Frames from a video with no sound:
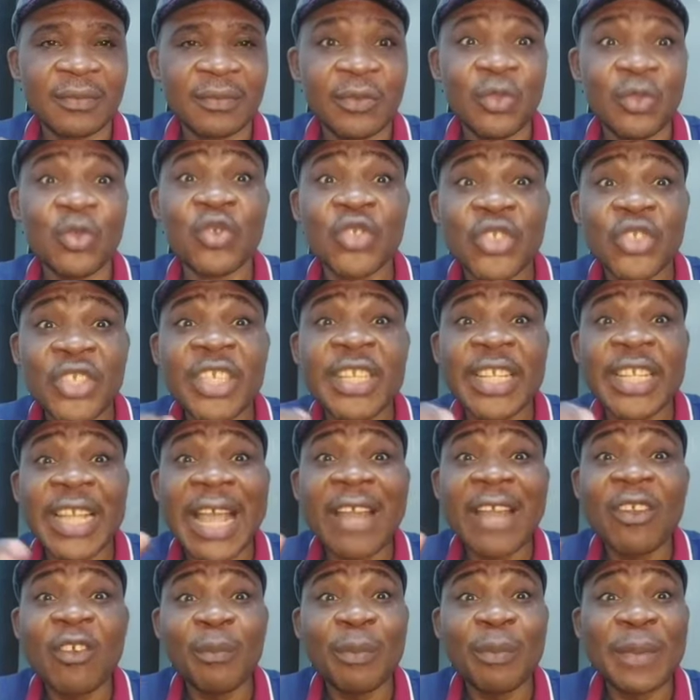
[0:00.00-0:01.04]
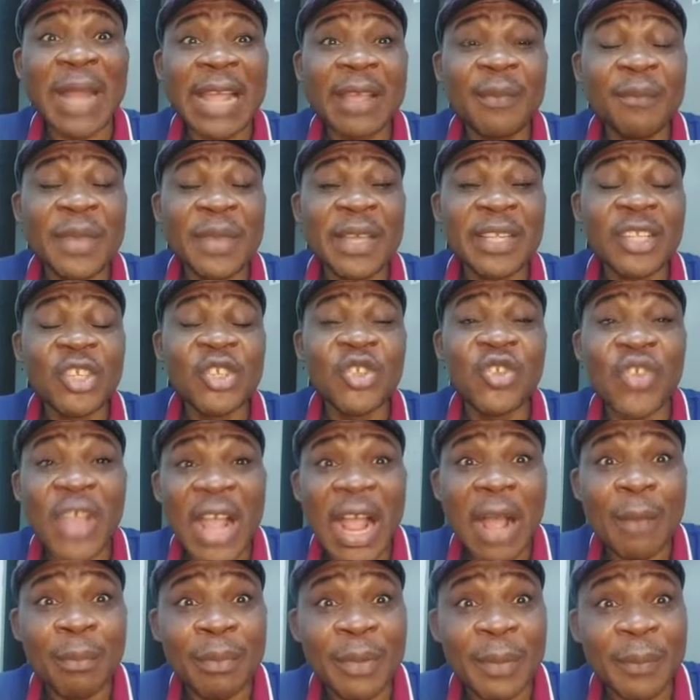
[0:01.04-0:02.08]
You see the kind of blackmail. You see
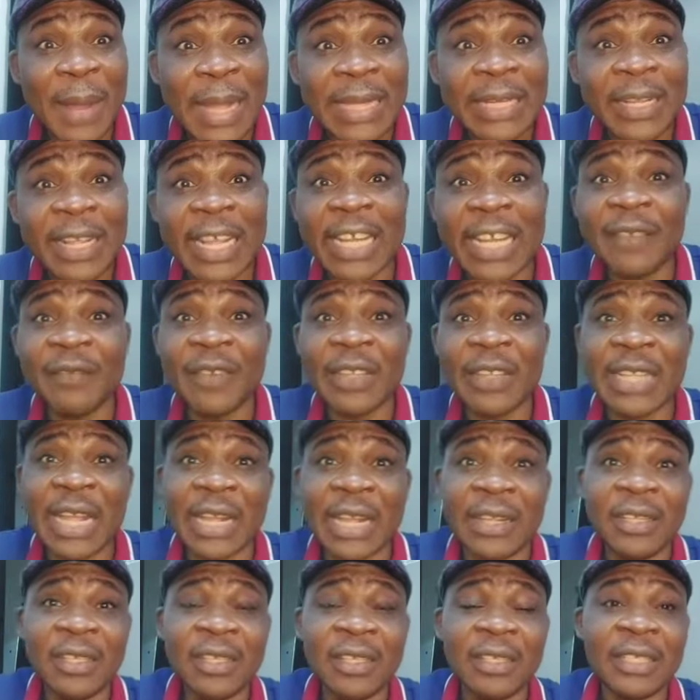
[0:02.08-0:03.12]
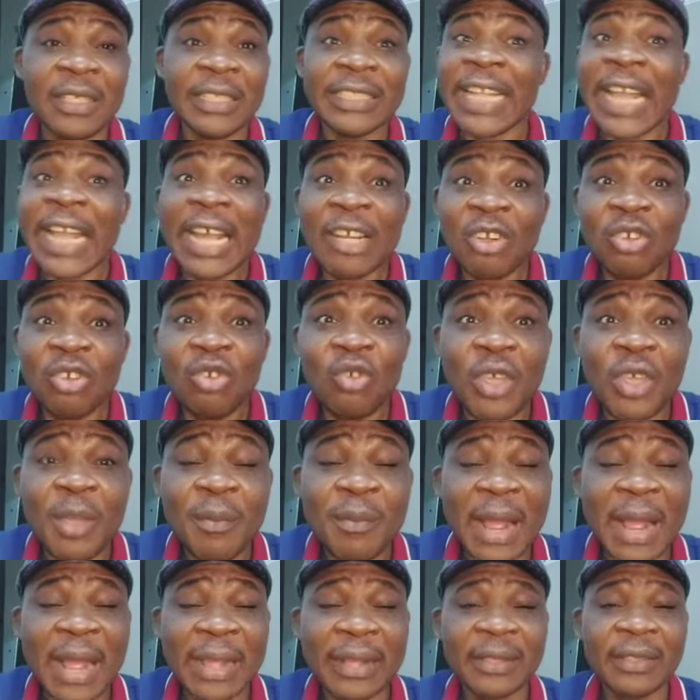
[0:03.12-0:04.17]
how prepared the caliphate are. They are not looking
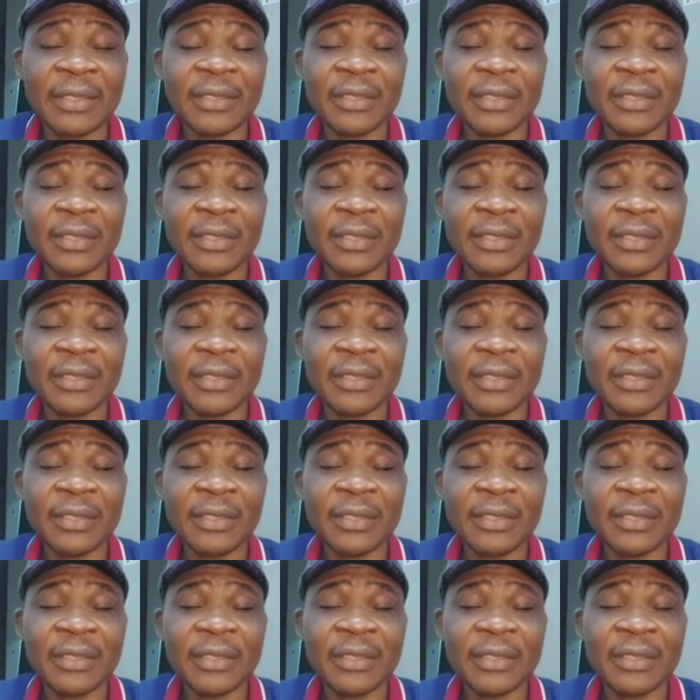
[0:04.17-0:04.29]
back.